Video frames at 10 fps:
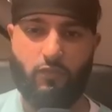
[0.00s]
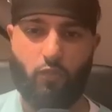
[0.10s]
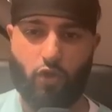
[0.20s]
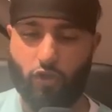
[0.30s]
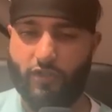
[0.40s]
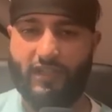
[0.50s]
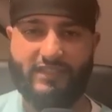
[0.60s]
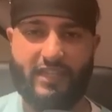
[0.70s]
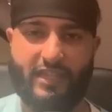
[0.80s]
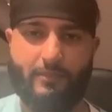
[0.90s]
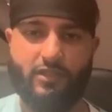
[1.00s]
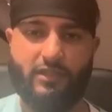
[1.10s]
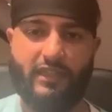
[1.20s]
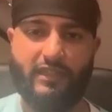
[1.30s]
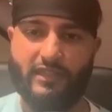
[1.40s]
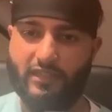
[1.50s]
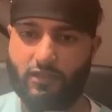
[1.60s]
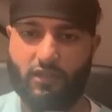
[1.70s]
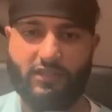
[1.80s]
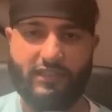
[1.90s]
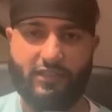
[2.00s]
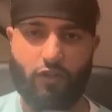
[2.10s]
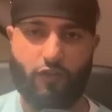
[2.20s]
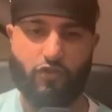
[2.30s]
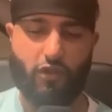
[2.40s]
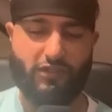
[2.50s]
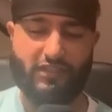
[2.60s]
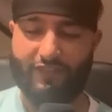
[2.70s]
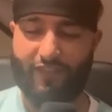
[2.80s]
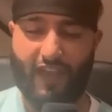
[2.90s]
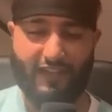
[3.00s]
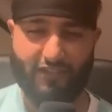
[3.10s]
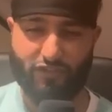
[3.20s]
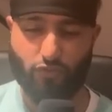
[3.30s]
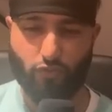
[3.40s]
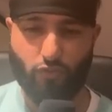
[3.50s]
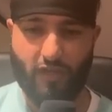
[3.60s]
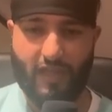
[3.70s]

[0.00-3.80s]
were good against Southampton. They didn't concede a lot of chances, if any at all.